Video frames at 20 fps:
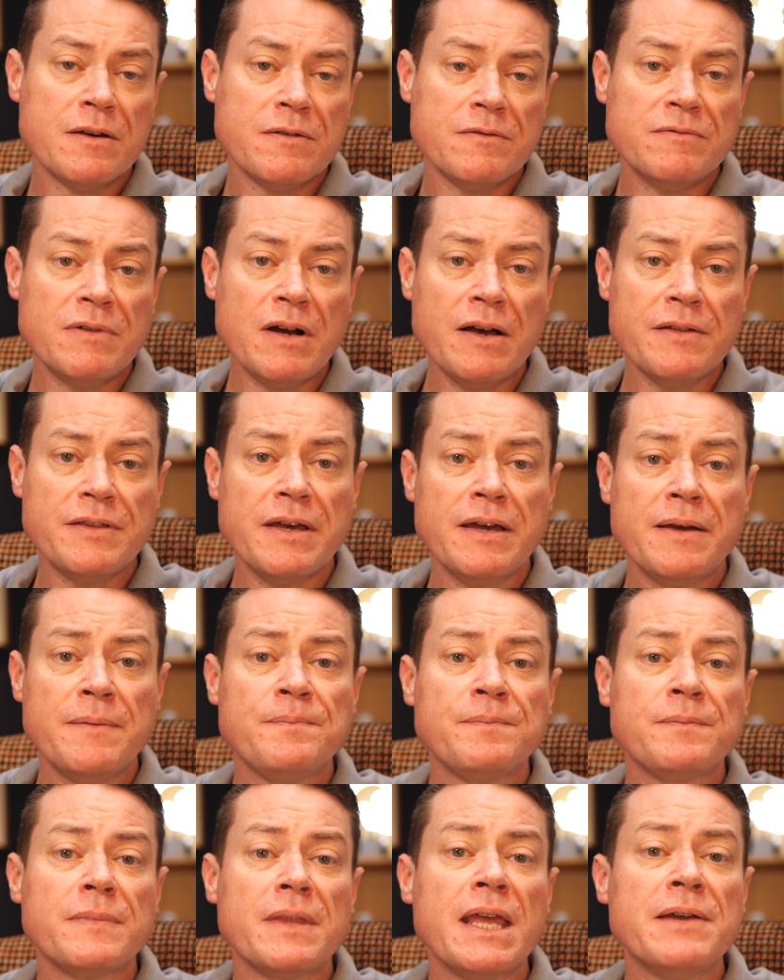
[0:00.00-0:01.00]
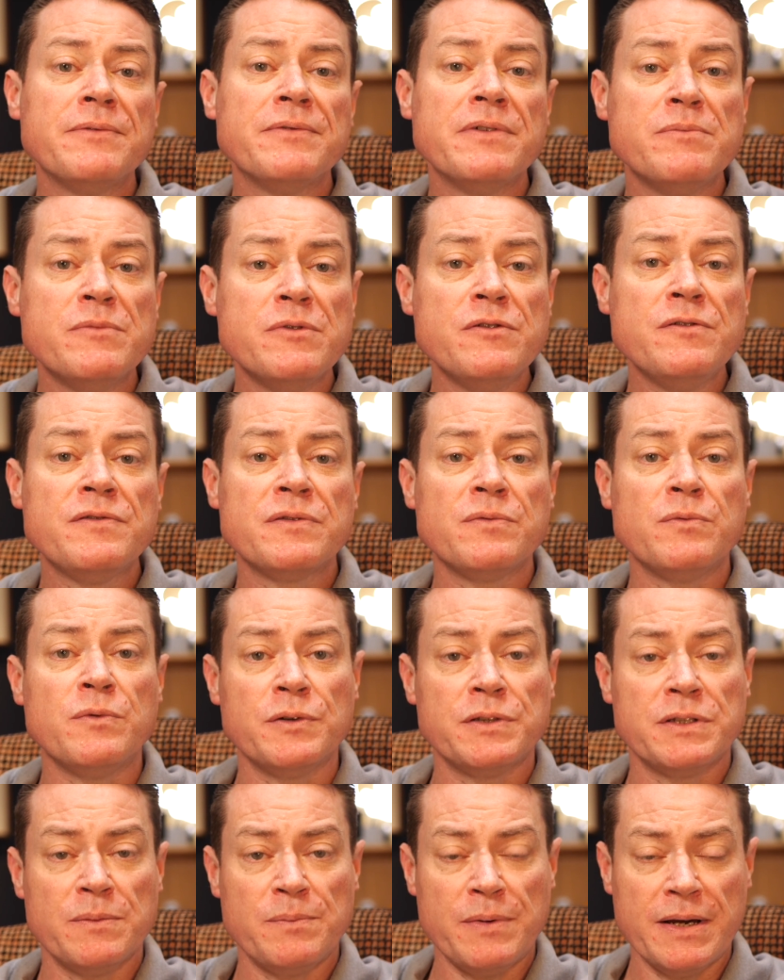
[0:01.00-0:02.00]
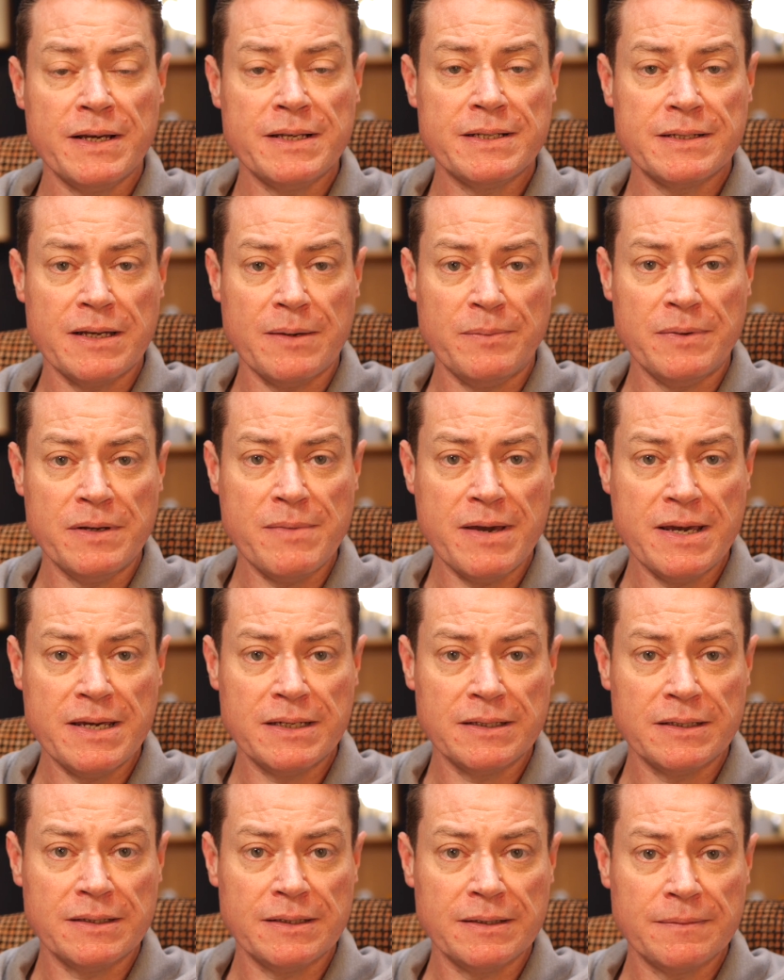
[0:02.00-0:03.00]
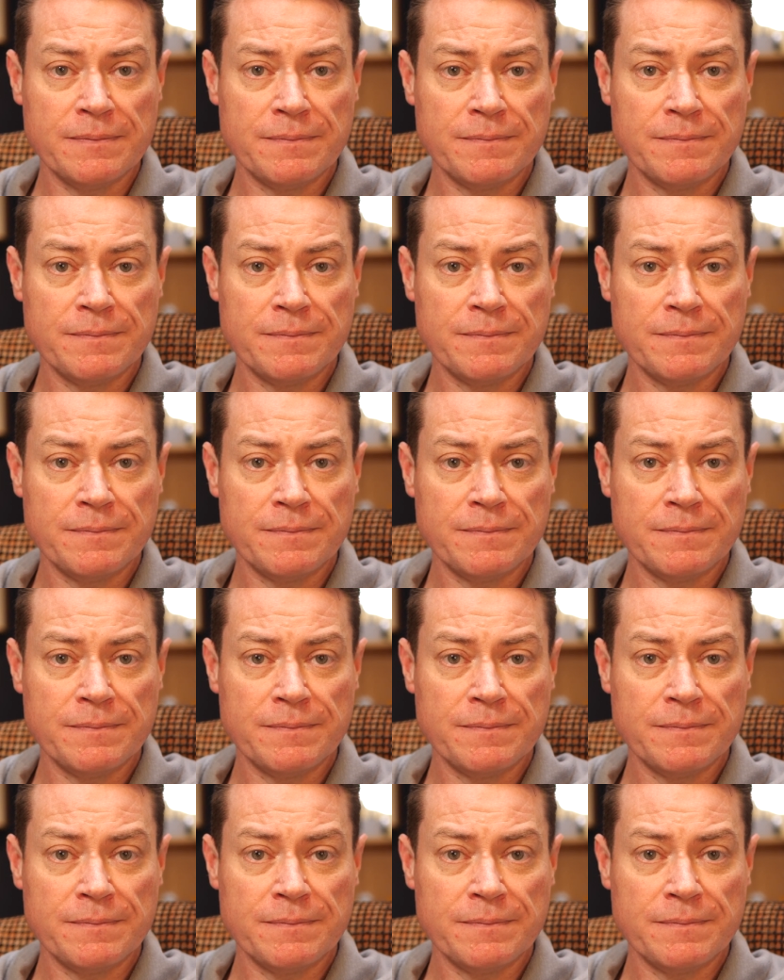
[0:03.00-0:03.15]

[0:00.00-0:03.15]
Rather, it removes water by sublimation.